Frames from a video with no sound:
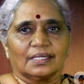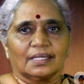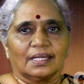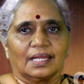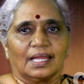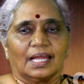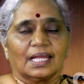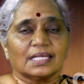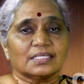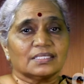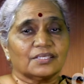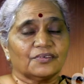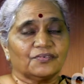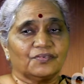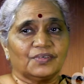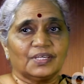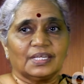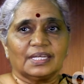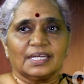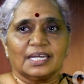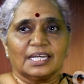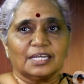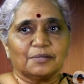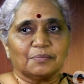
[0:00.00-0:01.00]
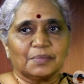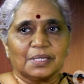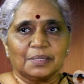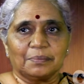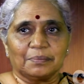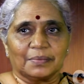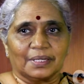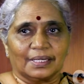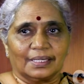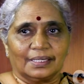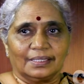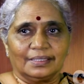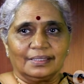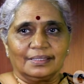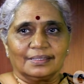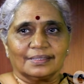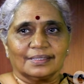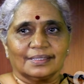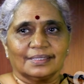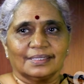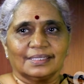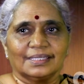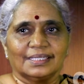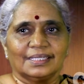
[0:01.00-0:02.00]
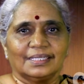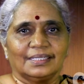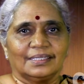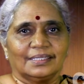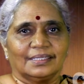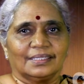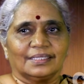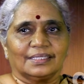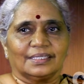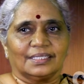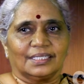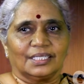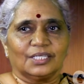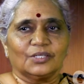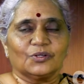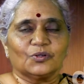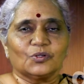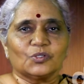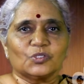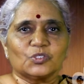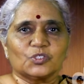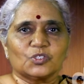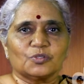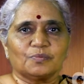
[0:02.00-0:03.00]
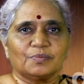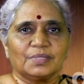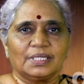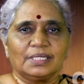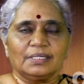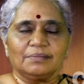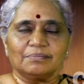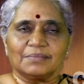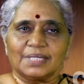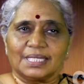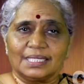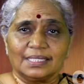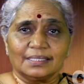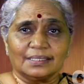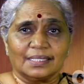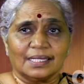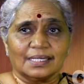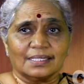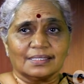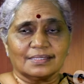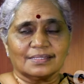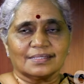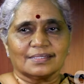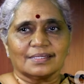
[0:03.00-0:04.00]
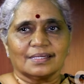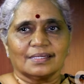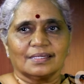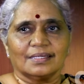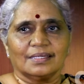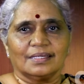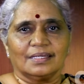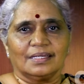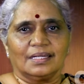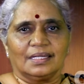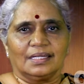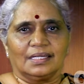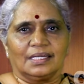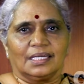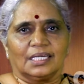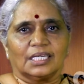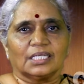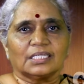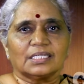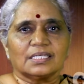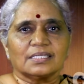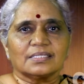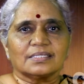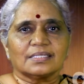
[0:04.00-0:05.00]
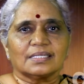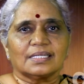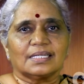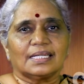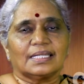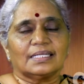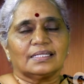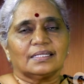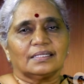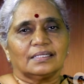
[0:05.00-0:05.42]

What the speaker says: as if he read my mind, he wrote to me many things. It is a